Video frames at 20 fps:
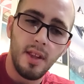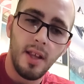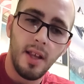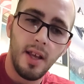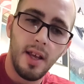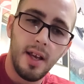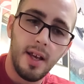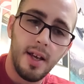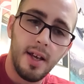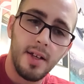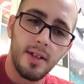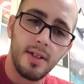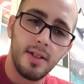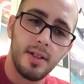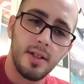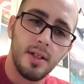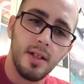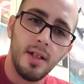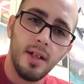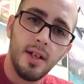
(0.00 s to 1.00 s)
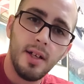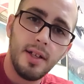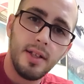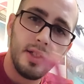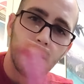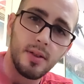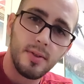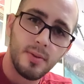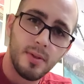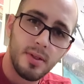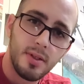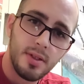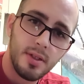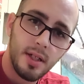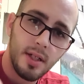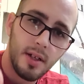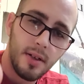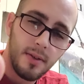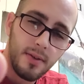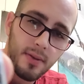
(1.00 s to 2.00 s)
and they
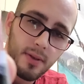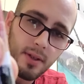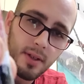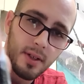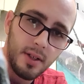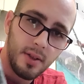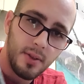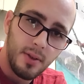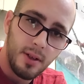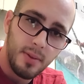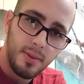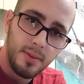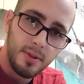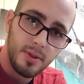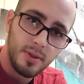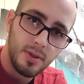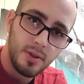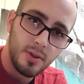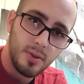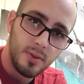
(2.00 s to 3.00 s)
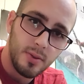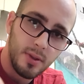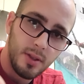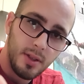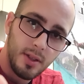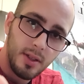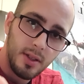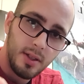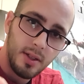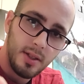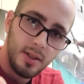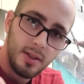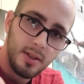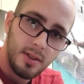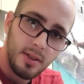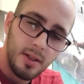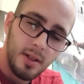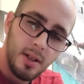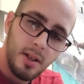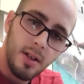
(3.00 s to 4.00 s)
resell for anywhere between
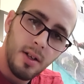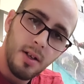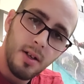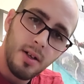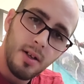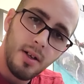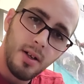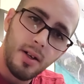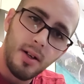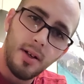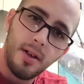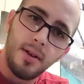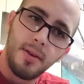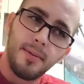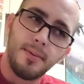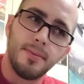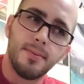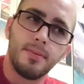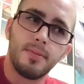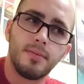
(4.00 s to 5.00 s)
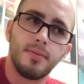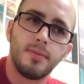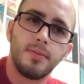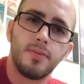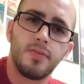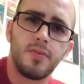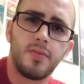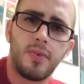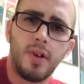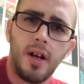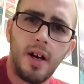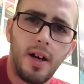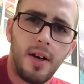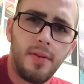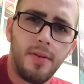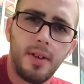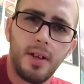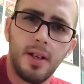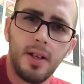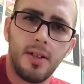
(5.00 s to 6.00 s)
$5
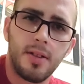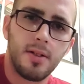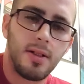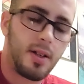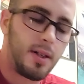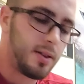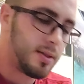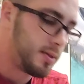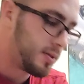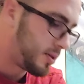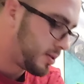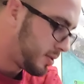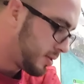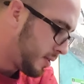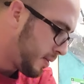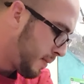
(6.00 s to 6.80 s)
and $8.